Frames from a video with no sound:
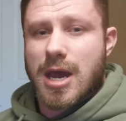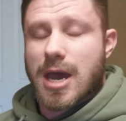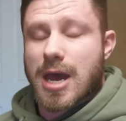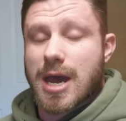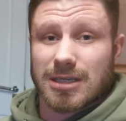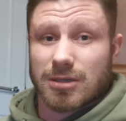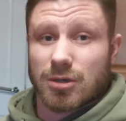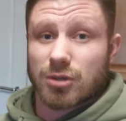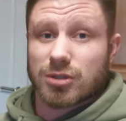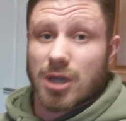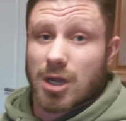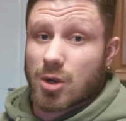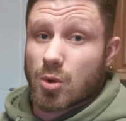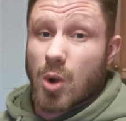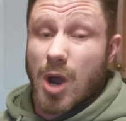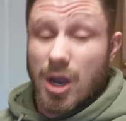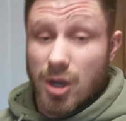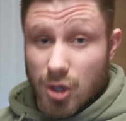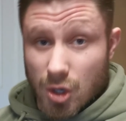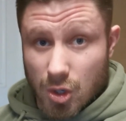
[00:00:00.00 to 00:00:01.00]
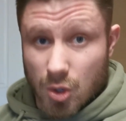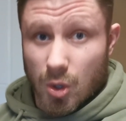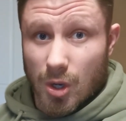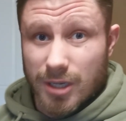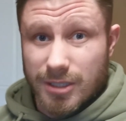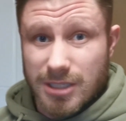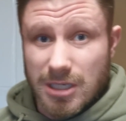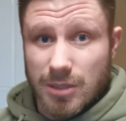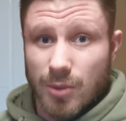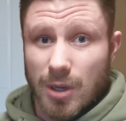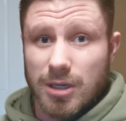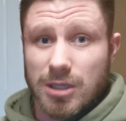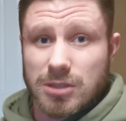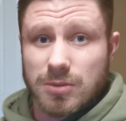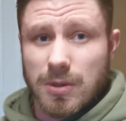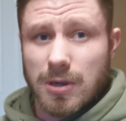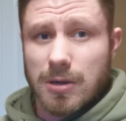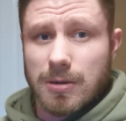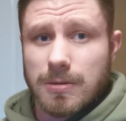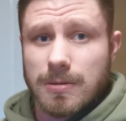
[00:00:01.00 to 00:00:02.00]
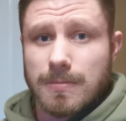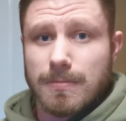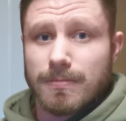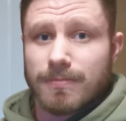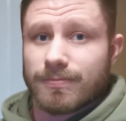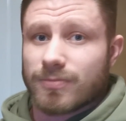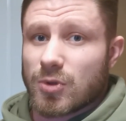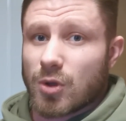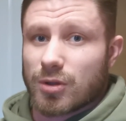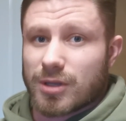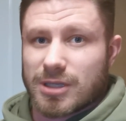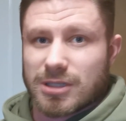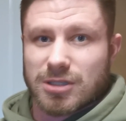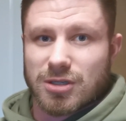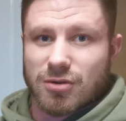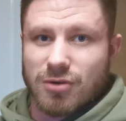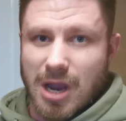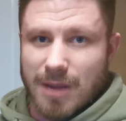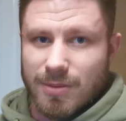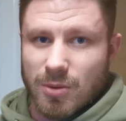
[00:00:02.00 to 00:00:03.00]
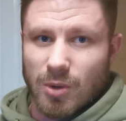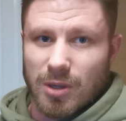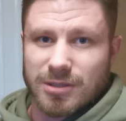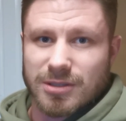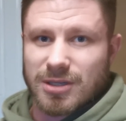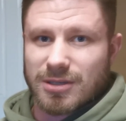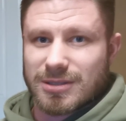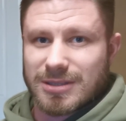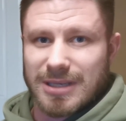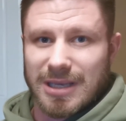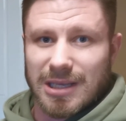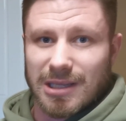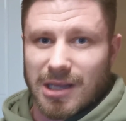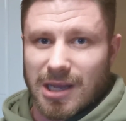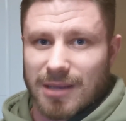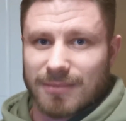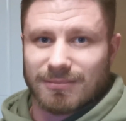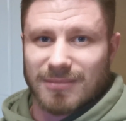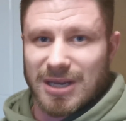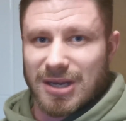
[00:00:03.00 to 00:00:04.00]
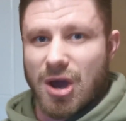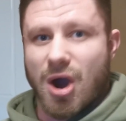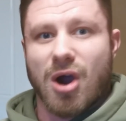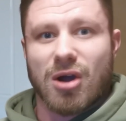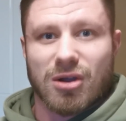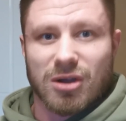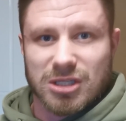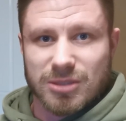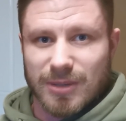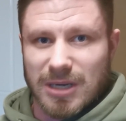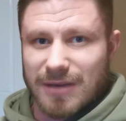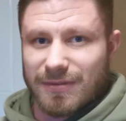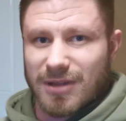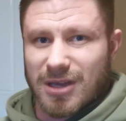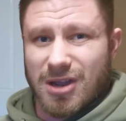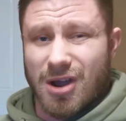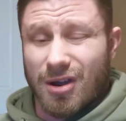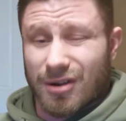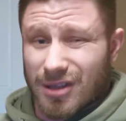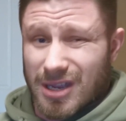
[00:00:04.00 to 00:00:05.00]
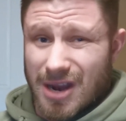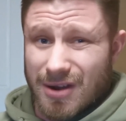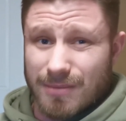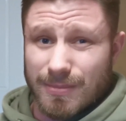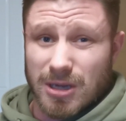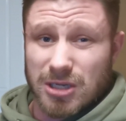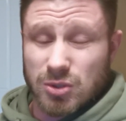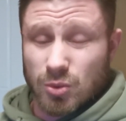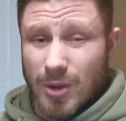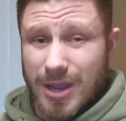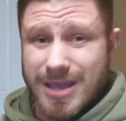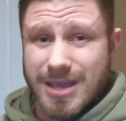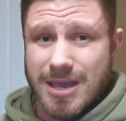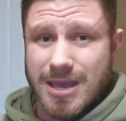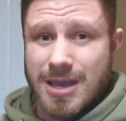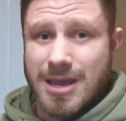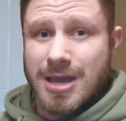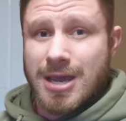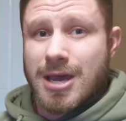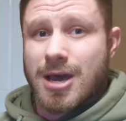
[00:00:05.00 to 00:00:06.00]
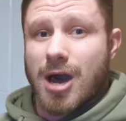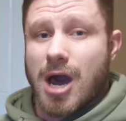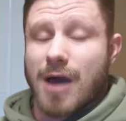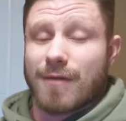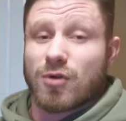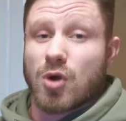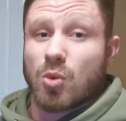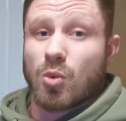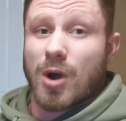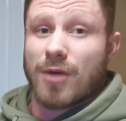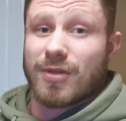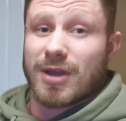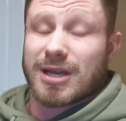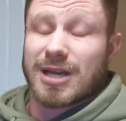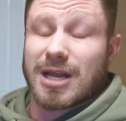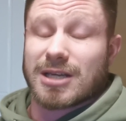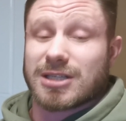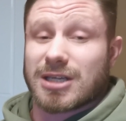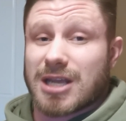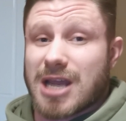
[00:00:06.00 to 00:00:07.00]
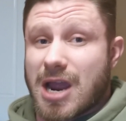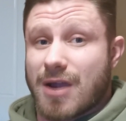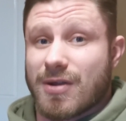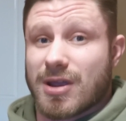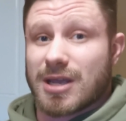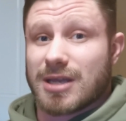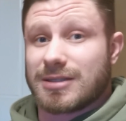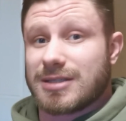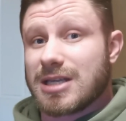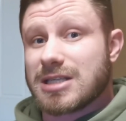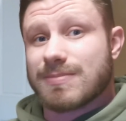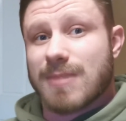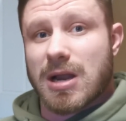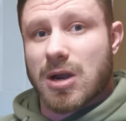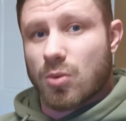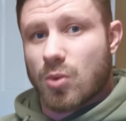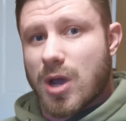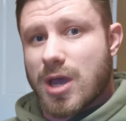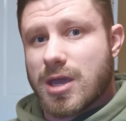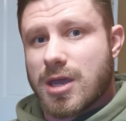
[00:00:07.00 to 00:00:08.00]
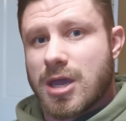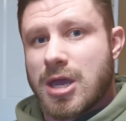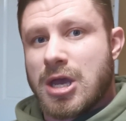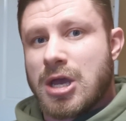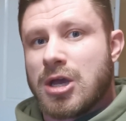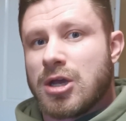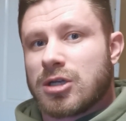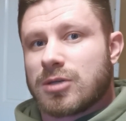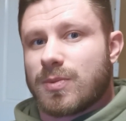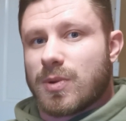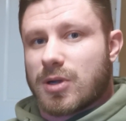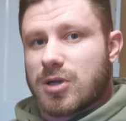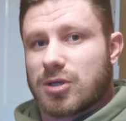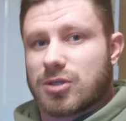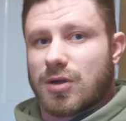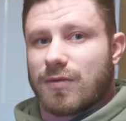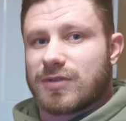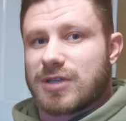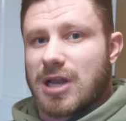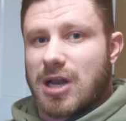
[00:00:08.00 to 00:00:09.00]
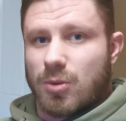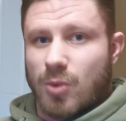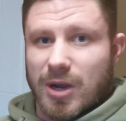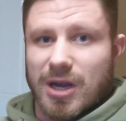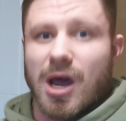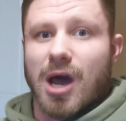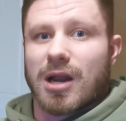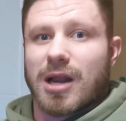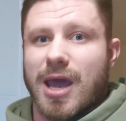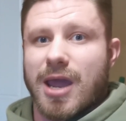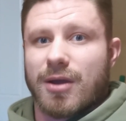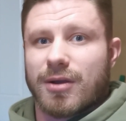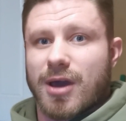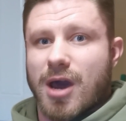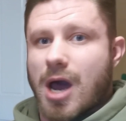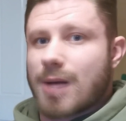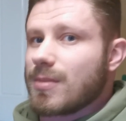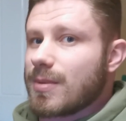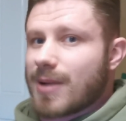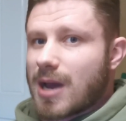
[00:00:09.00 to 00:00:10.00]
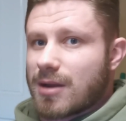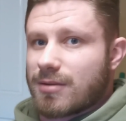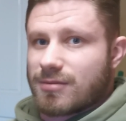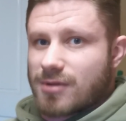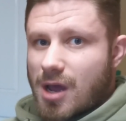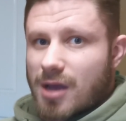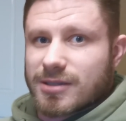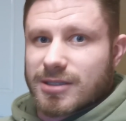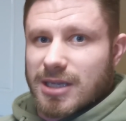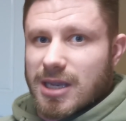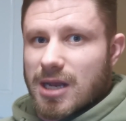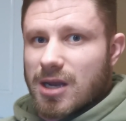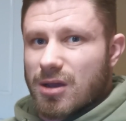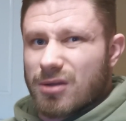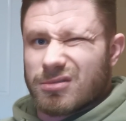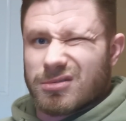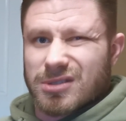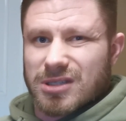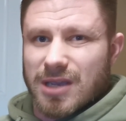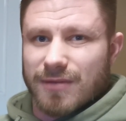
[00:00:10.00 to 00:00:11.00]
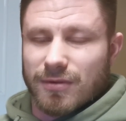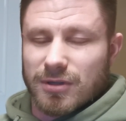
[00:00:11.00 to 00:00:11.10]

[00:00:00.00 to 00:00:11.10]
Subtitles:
It looks like quite a good quality one as well. Not these crappy ones that you see like in Argos, whatever, that can't carry much weight. I've got one that can actually carry a decent amount of weight, because obviously when I lay on it, I'm about 90 kilos, give